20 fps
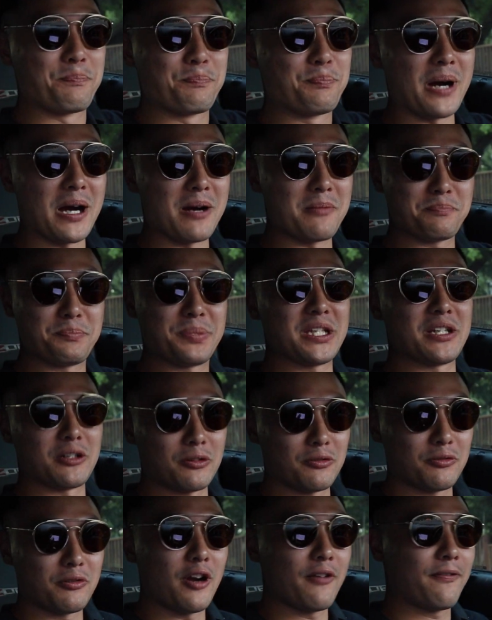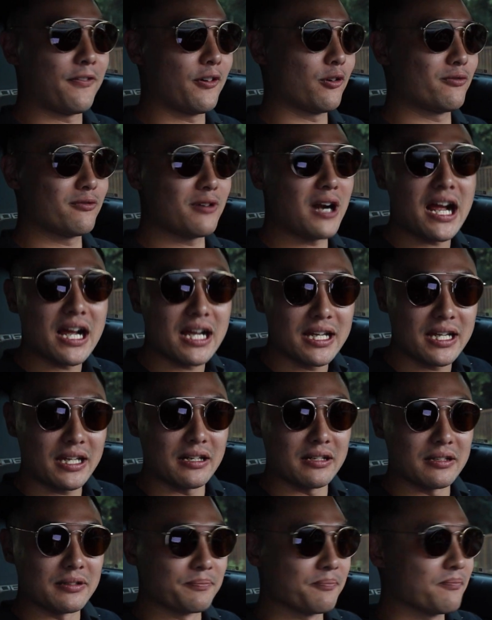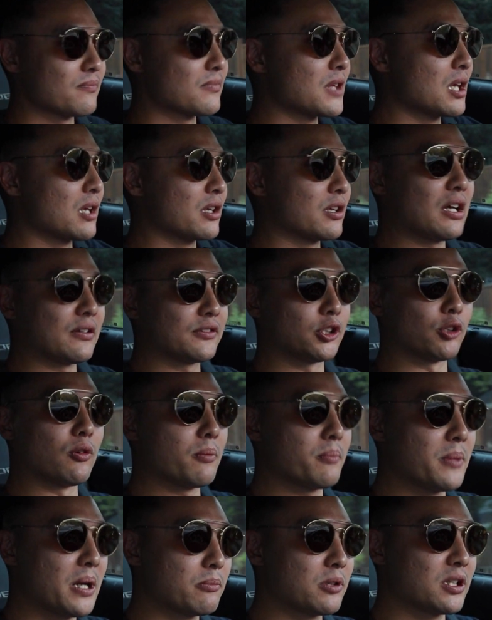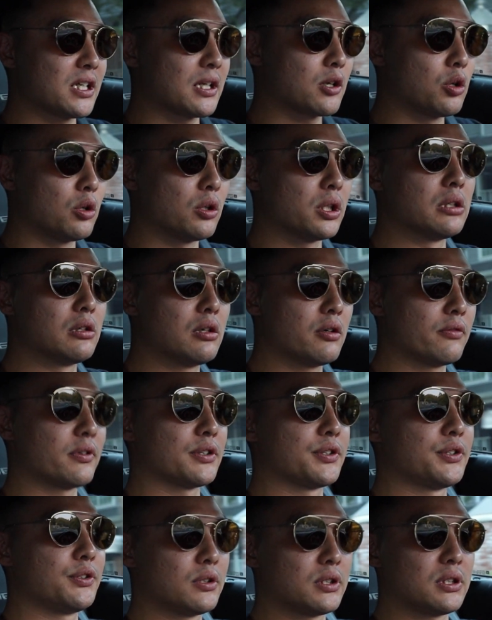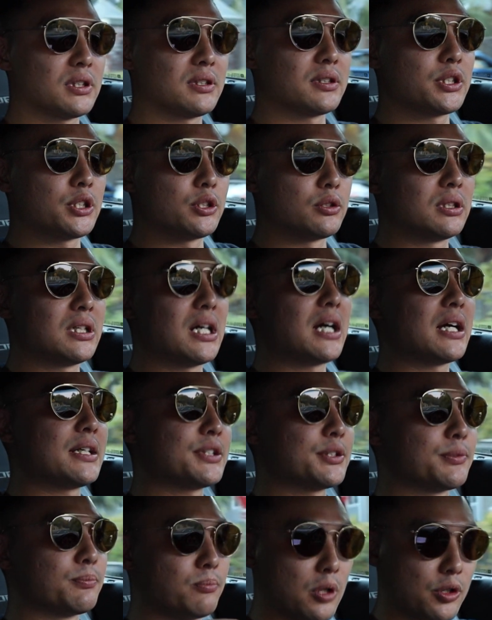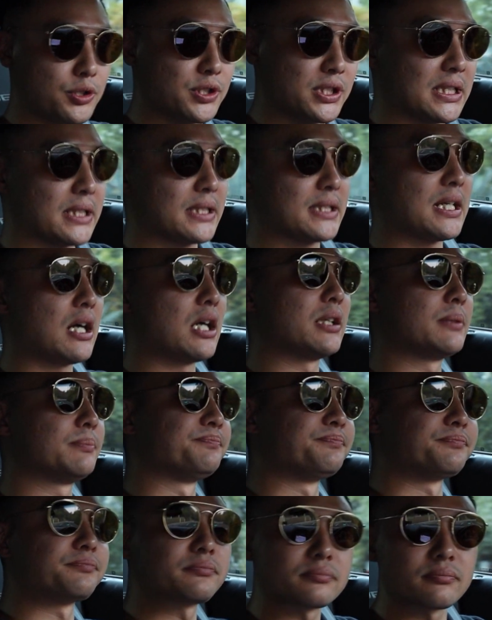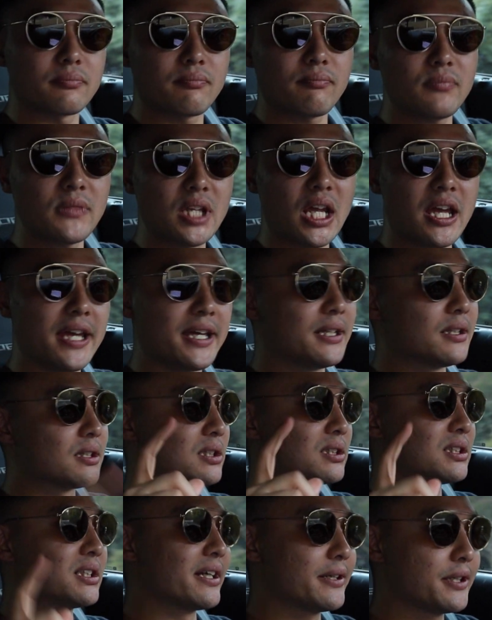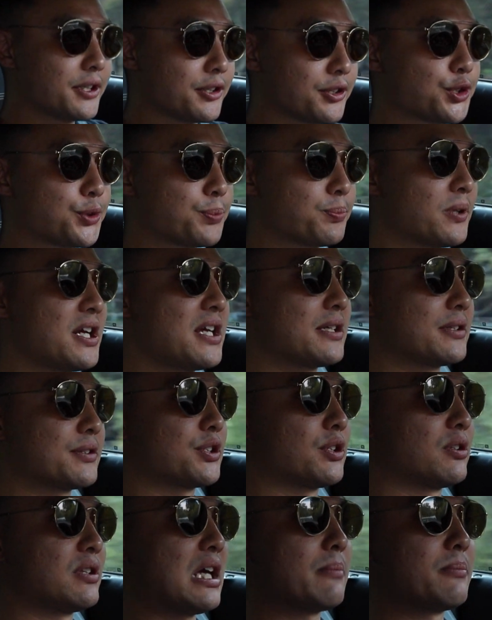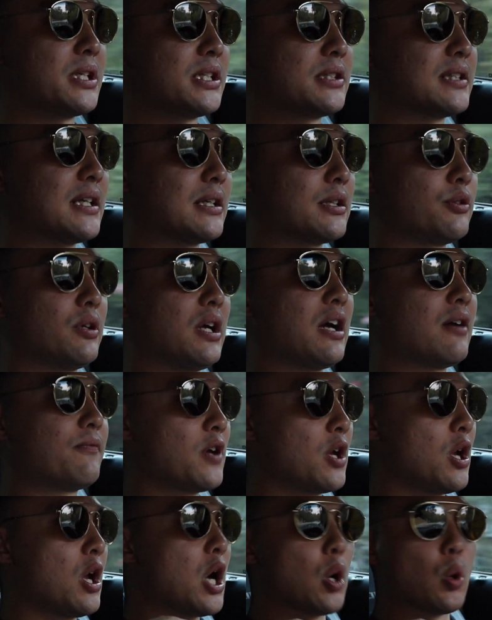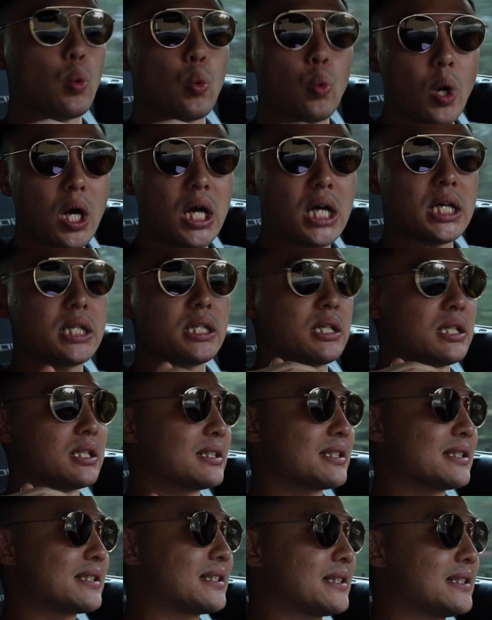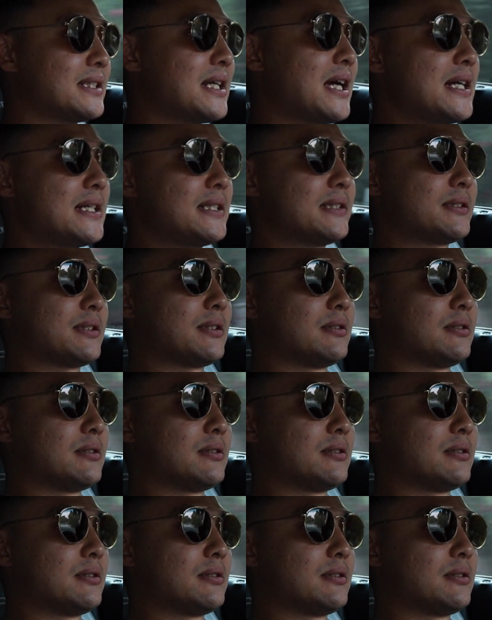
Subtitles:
bumpier, rougher ride. You have to remember that coilovers utilize most of the time a linear spring, so that means that you have one set